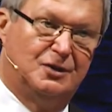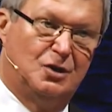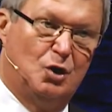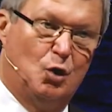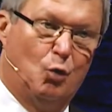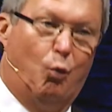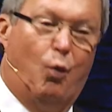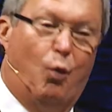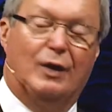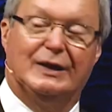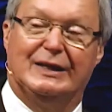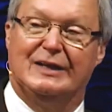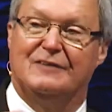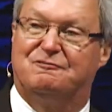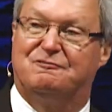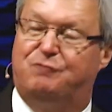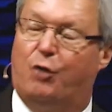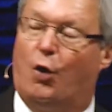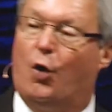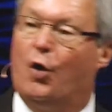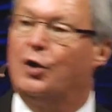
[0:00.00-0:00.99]
One in
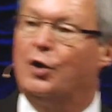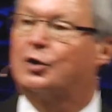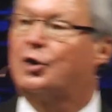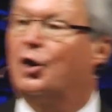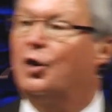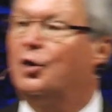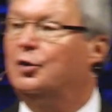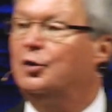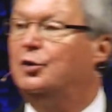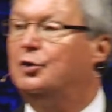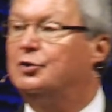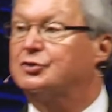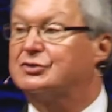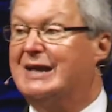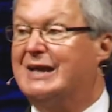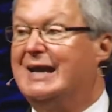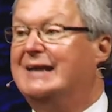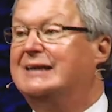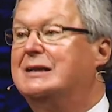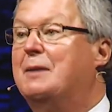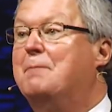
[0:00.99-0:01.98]
four girls
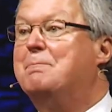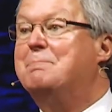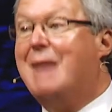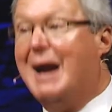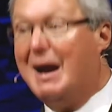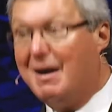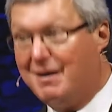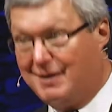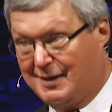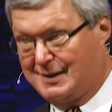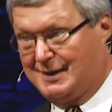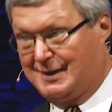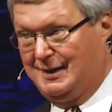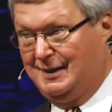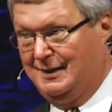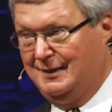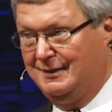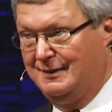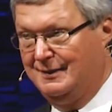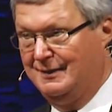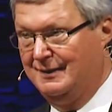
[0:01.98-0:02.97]
in America
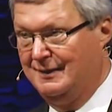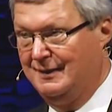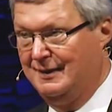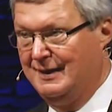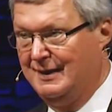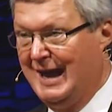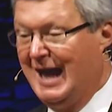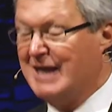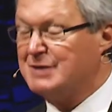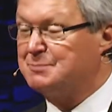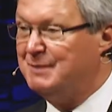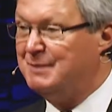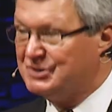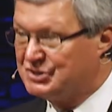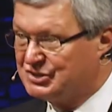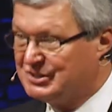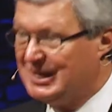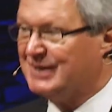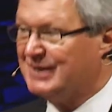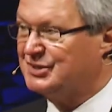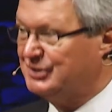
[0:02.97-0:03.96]
has been
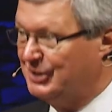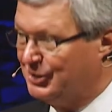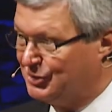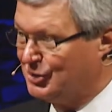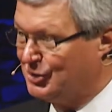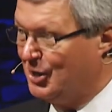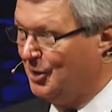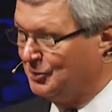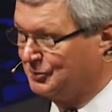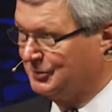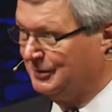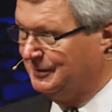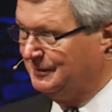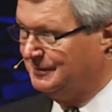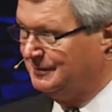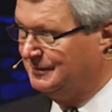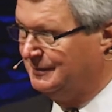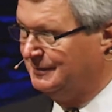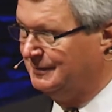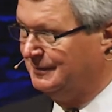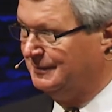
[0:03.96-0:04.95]
sexually assaulted.
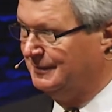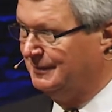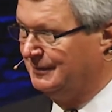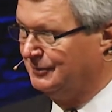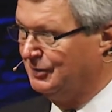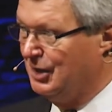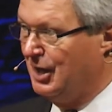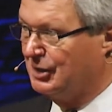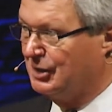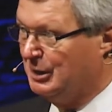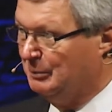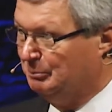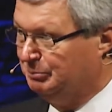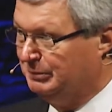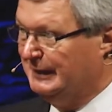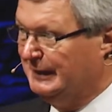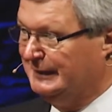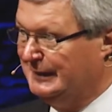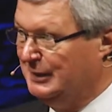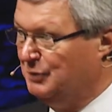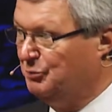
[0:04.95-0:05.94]
Not
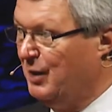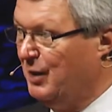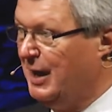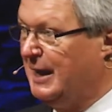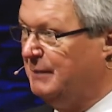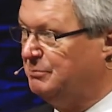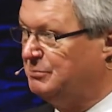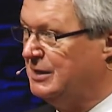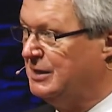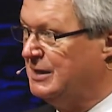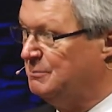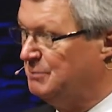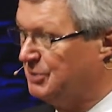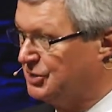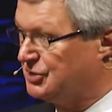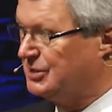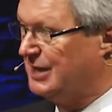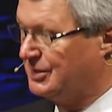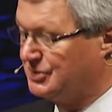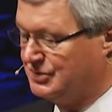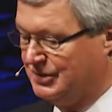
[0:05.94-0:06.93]
completely raped, but
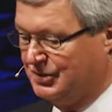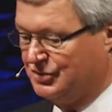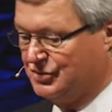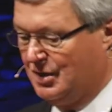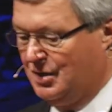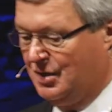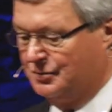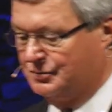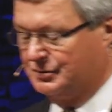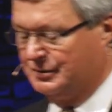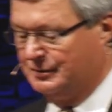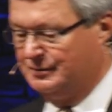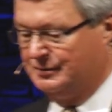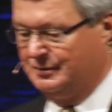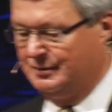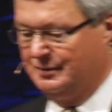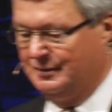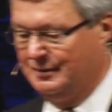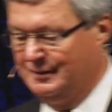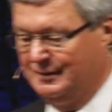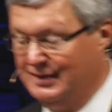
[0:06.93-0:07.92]
sexually assaulted.
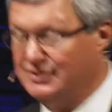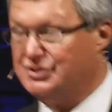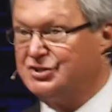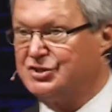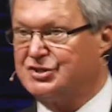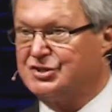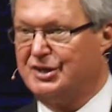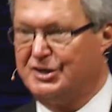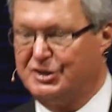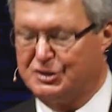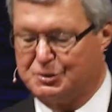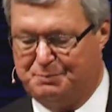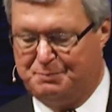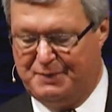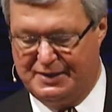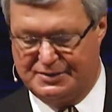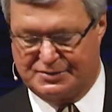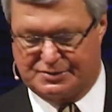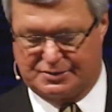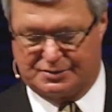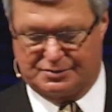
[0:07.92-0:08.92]
This is serious
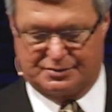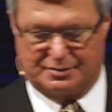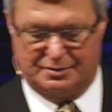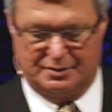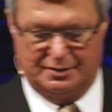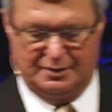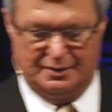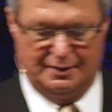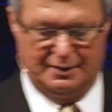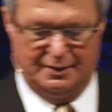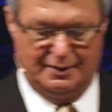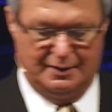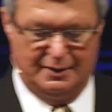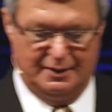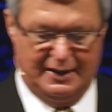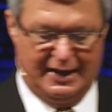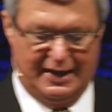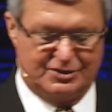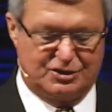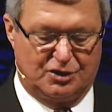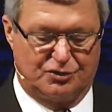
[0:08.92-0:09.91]
business.
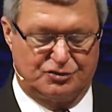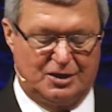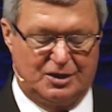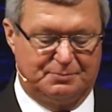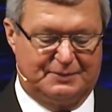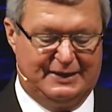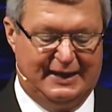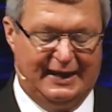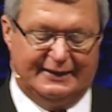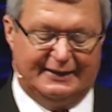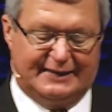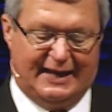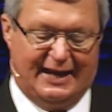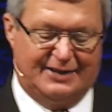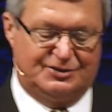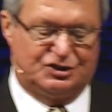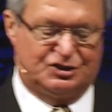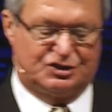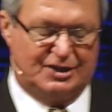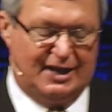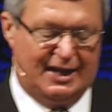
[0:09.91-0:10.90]
And so some kid can't
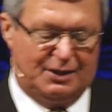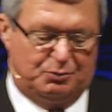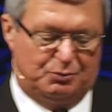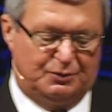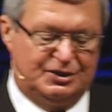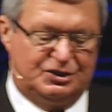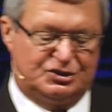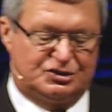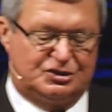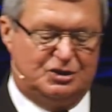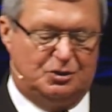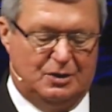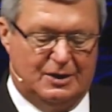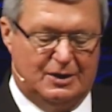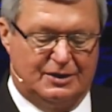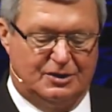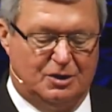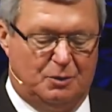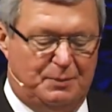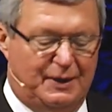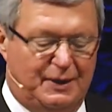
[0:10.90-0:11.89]
just think, well, this is no,
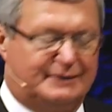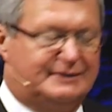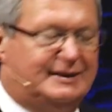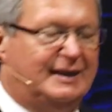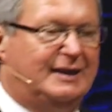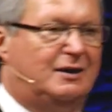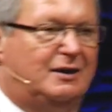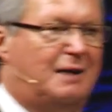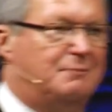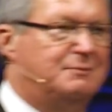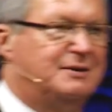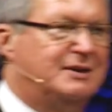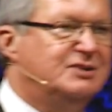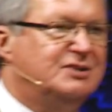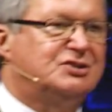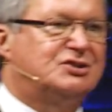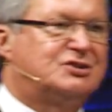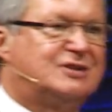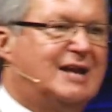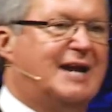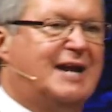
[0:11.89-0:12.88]
no big deal. I mean, this
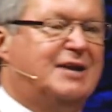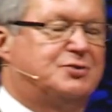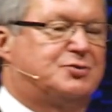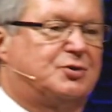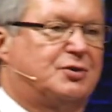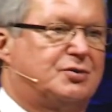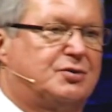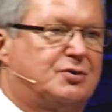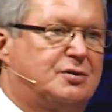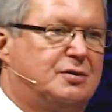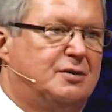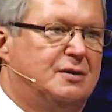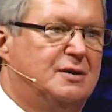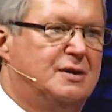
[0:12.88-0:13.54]
is dangerous.